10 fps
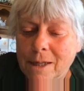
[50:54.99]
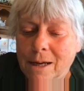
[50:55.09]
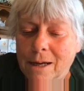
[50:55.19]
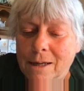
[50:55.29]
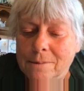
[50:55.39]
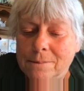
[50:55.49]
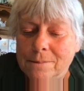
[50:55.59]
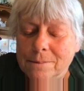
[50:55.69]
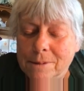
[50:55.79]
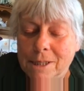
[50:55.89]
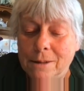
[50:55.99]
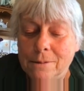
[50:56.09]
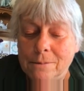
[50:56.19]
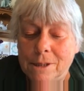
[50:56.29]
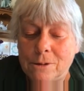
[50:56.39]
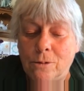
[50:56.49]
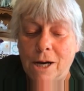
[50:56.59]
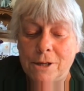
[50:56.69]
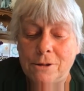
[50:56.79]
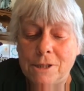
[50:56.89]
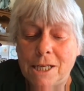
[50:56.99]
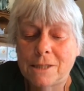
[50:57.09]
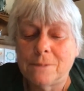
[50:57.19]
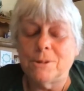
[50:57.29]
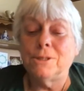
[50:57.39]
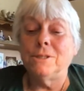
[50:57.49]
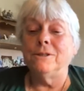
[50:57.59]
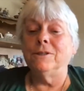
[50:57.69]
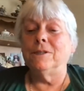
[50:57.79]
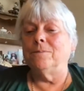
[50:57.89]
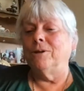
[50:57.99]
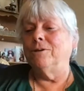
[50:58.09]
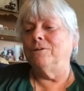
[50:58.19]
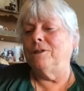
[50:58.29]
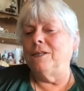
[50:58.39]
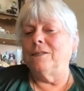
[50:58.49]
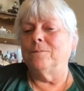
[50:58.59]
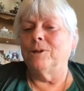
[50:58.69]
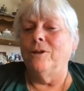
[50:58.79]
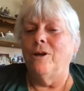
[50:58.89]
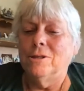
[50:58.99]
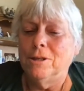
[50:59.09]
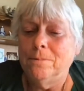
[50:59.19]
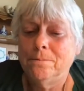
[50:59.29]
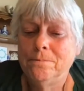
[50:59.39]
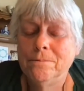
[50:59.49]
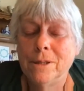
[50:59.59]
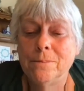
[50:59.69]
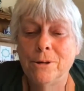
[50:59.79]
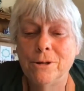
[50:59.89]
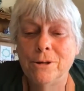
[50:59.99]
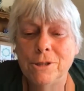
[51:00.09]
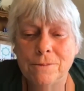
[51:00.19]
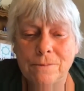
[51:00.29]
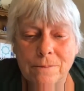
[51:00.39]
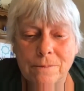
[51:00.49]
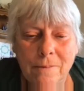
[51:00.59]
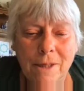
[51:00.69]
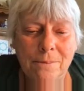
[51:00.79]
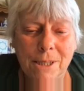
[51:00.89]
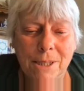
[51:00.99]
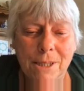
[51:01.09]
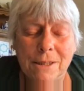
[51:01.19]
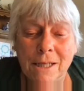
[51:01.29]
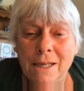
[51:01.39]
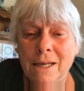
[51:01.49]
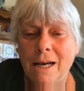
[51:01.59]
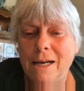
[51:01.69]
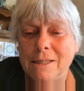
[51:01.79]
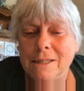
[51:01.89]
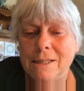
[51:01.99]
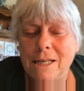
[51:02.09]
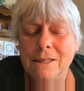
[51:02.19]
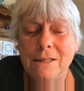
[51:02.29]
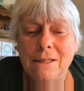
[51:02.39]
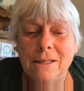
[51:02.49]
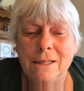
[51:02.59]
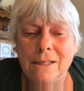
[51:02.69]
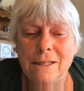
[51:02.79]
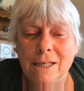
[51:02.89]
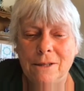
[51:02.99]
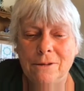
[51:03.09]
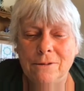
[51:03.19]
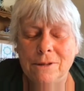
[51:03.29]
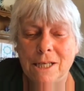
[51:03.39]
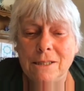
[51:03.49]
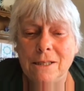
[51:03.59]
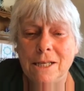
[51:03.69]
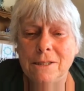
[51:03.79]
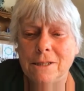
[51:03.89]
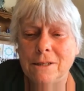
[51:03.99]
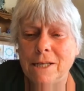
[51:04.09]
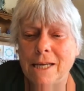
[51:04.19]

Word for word: um, yeah, is quieter, takes a more serious approach, takes a more long-term approach, but uh, doesn't you know, doesn't necessarily